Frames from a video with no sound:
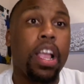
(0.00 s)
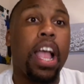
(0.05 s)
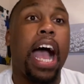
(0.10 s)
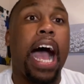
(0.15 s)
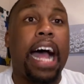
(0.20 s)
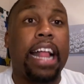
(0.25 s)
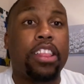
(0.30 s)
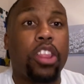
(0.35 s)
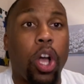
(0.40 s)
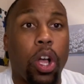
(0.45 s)

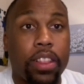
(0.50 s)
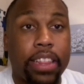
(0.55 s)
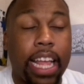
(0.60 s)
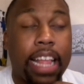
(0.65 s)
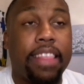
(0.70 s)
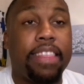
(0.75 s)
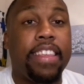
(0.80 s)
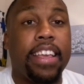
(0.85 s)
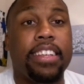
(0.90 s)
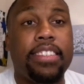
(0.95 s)
I thought
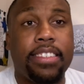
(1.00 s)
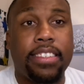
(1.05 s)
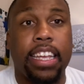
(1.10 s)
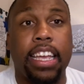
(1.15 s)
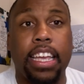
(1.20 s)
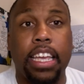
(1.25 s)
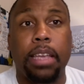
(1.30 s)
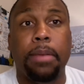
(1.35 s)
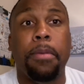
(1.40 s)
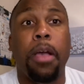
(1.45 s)
that this
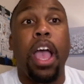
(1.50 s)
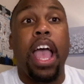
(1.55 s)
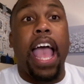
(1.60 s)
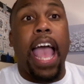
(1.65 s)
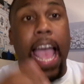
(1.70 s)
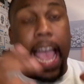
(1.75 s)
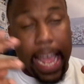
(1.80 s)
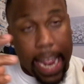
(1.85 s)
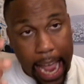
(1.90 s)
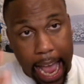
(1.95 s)
team
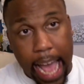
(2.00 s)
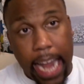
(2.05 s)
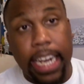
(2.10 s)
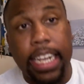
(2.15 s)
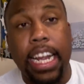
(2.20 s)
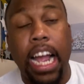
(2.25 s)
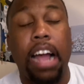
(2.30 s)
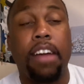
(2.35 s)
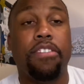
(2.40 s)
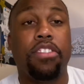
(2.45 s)
had had a
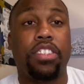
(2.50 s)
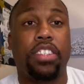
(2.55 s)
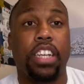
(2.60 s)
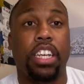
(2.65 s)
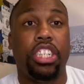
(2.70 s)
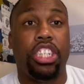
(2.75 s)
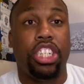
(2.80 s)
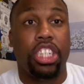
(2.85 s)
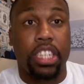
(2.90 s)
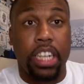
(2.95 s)

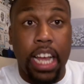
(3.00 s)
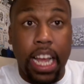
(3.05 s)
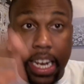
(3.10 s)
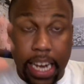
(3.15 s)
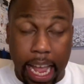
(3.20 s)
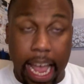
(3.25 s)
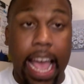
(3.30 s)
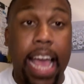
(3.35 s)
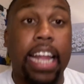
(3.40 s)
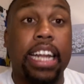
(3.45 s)
conversation.
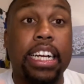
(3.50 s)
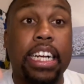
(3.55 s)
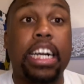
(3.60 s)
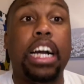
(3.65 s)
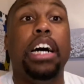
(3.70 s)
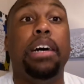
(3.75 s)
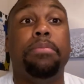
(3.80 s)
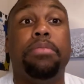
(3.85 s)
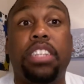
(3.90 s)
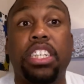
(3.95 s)
They had a
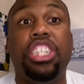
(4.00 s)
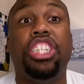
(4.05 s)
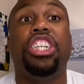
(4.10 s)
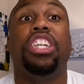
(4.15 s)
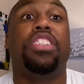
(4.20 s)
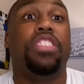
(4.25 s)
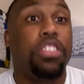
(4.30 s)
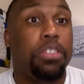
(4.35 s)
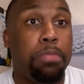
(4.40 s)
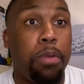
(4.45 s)
come to
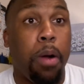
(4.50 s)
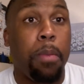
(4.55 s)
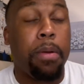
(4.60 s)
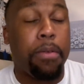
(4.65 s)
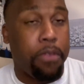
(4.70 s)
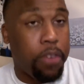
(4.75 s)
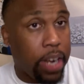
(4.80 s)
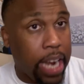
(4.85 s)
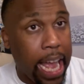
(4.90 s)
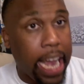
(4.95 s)
Jesus moment,
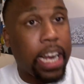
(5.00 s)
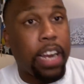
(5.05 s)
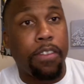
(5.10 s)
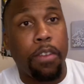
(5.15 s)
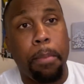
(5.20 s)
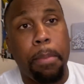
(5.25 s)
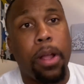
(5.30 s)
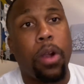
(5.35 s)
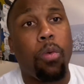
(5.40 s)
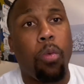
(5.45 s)
for lack of a
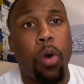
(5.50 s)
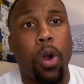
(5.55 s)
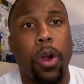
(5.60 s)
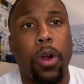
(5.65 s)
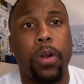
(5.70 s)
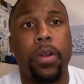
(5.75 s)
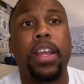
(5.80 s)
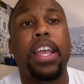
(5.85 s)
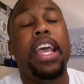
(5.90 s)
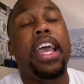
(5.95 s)
better
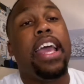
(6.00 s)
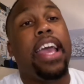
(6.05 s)
word.